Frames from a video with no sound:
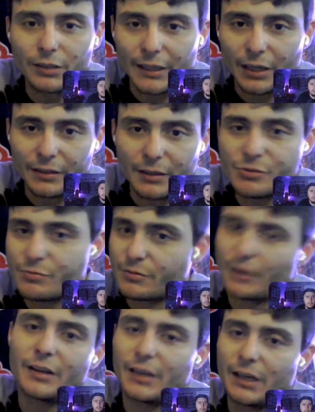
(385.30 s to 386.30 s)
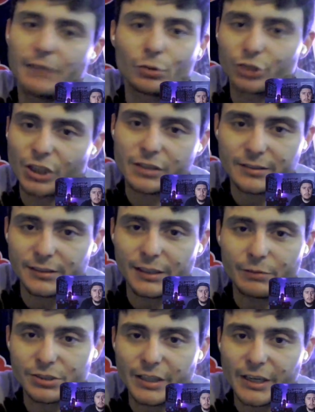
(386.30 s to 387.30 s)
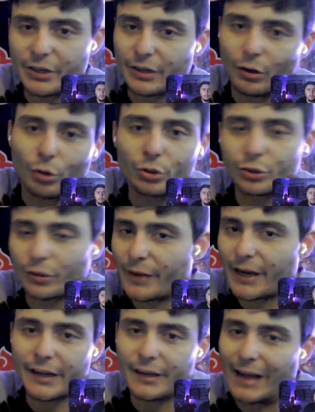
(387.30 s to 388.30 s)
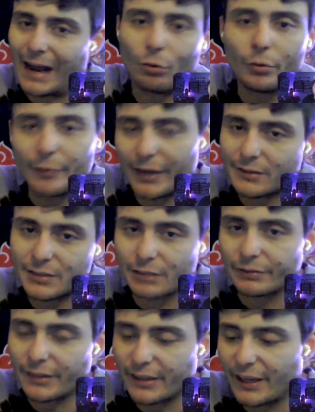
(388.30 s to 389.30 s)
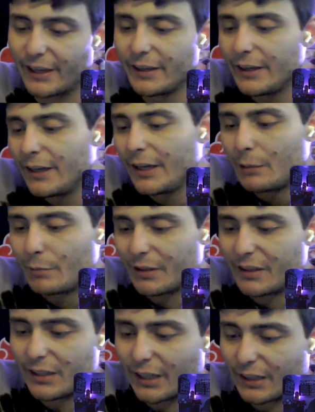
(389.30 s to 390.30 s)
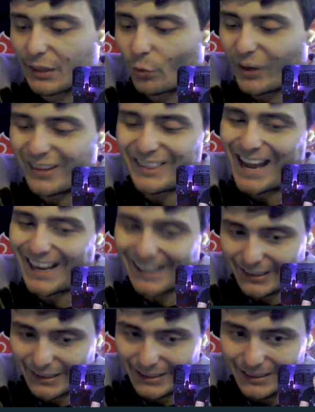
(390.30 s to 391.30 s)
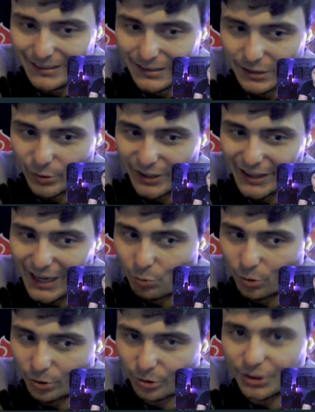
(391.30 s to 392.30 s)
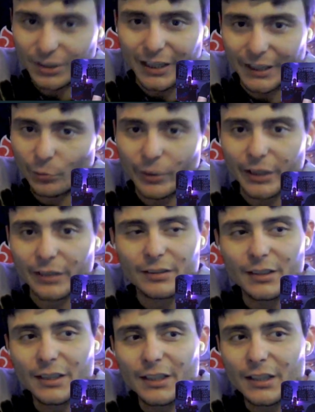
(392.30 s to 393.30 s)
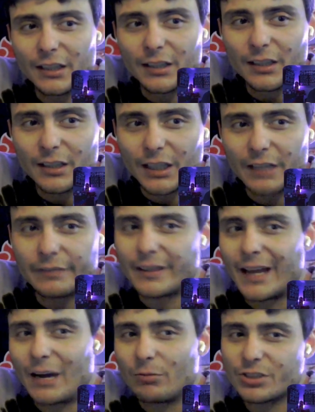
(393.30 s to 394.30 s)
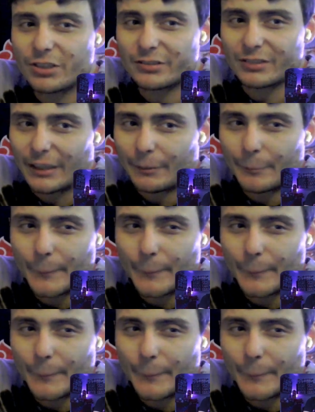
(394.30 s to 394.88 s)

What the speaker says: the evil Justice League was there. You had Ultraman and Owlman, stuff like that. But then, like, the way that ended, the way that world kind of went, even that was just like,